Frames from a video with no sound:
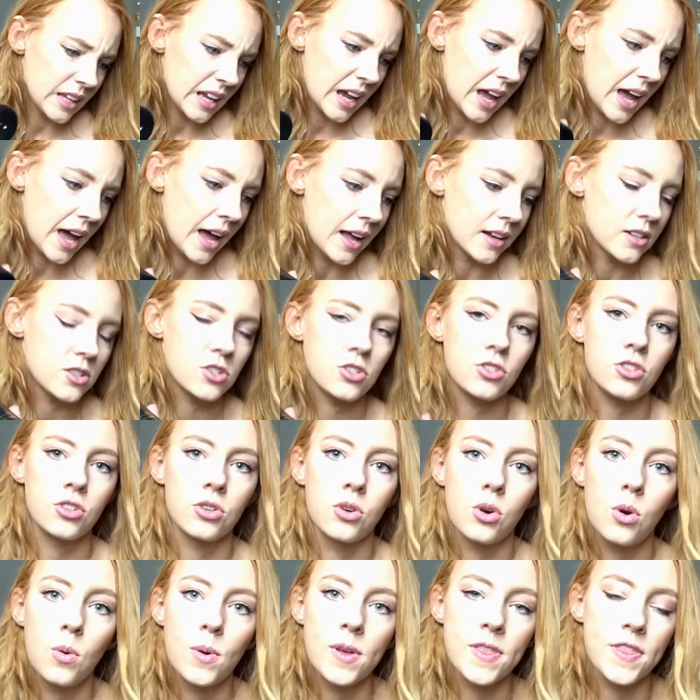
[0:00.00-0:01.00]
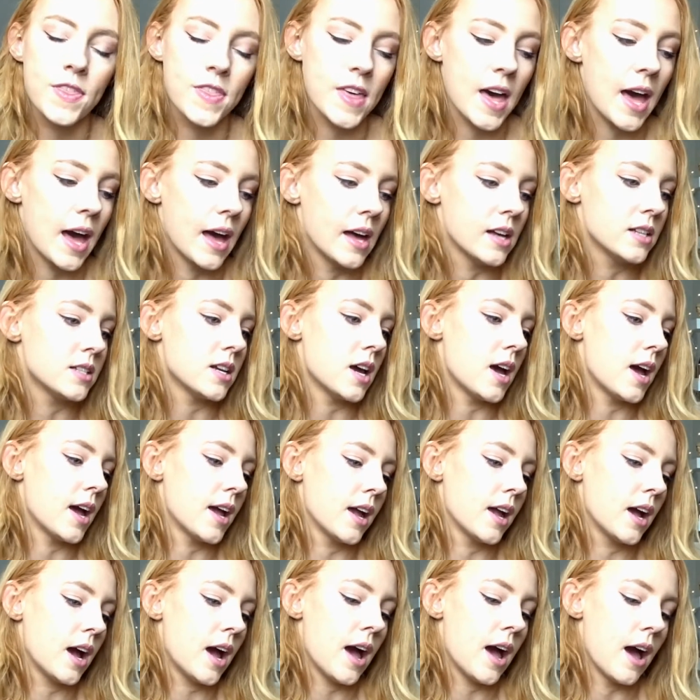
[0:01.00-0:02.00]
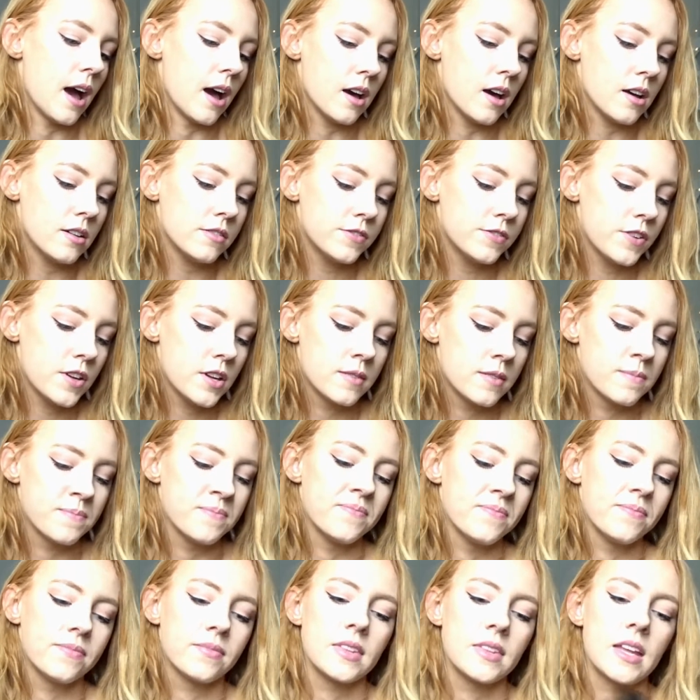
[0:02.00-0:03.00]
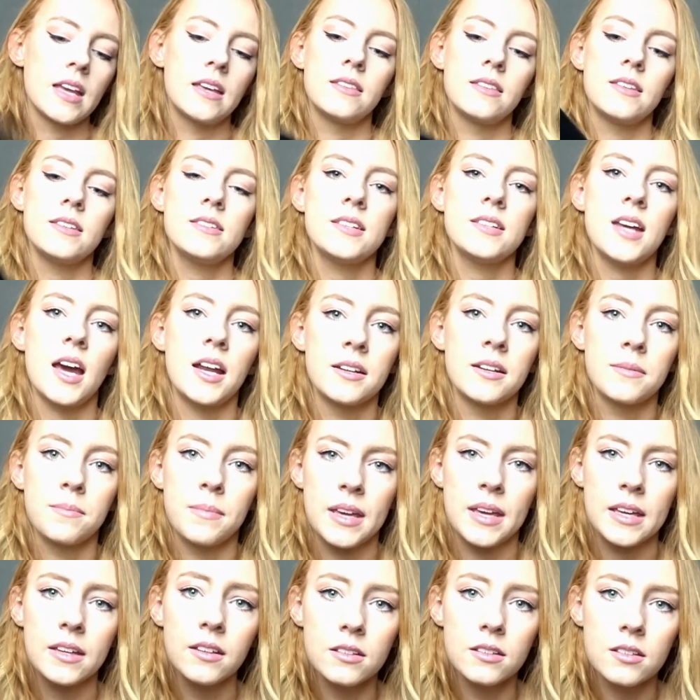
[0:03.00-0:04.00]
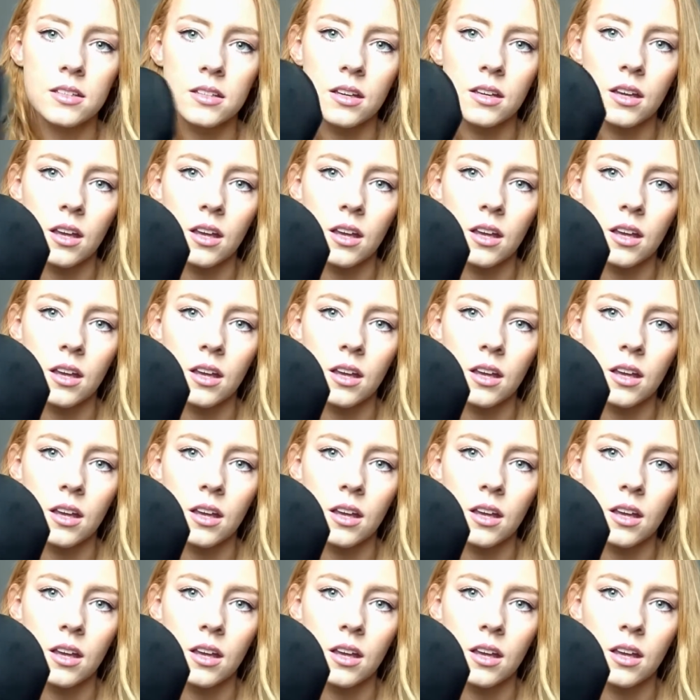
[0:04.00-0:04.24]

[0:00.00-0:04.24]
And to go with that, I have this tanning mitt.